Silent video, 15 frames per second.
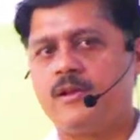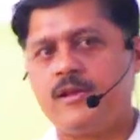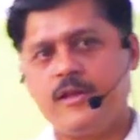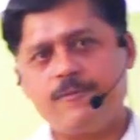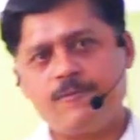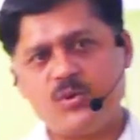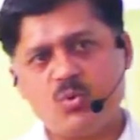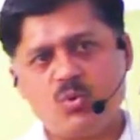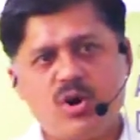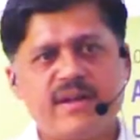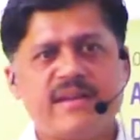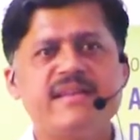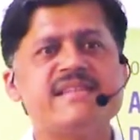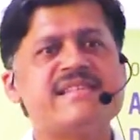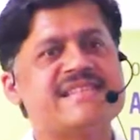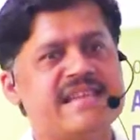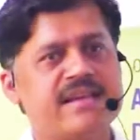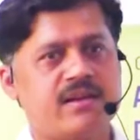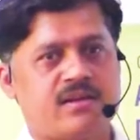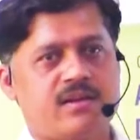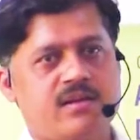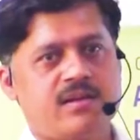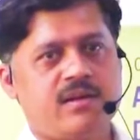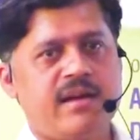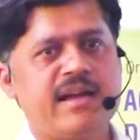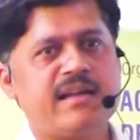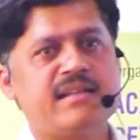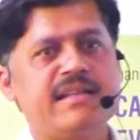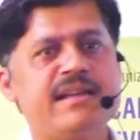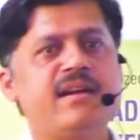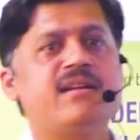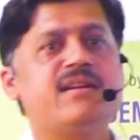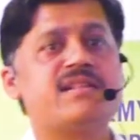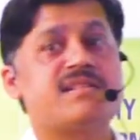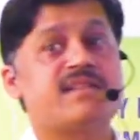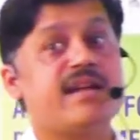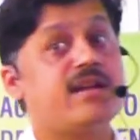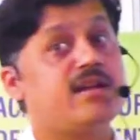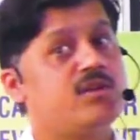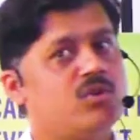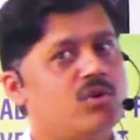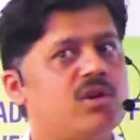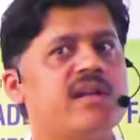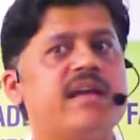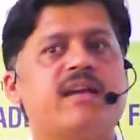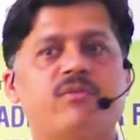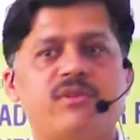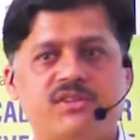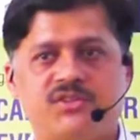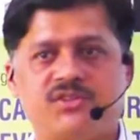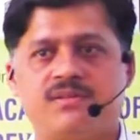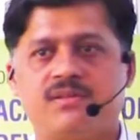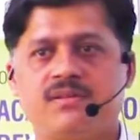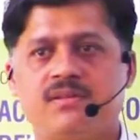If you are in sync and they understand your language,